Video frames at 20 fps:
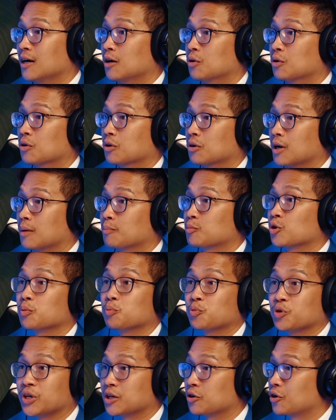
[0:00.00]
or
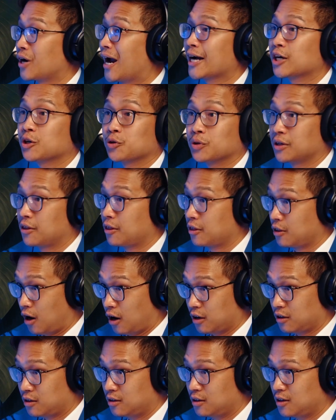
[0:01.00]
appropriate or accurate
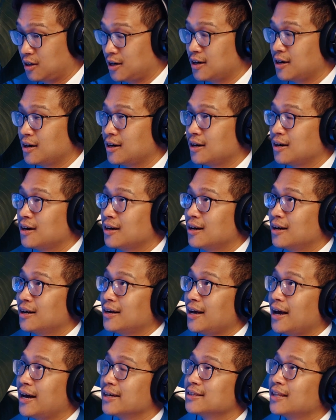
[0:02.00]
thought?
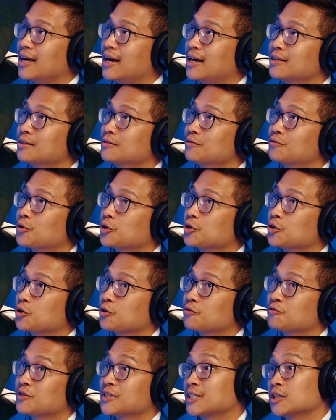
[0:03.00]
And then for
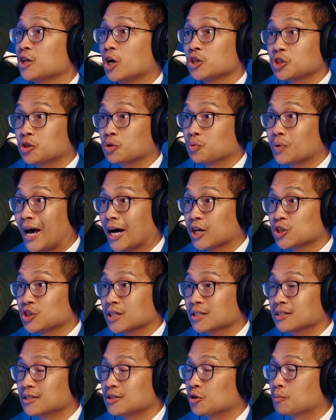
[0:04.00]
your physiological
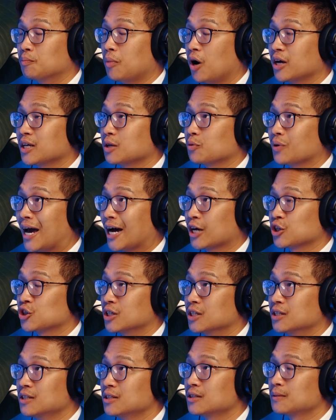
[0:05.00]
reactions, your body
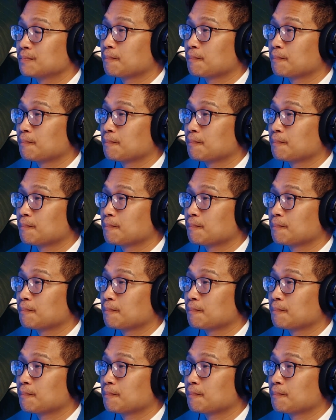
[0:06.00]
reactions,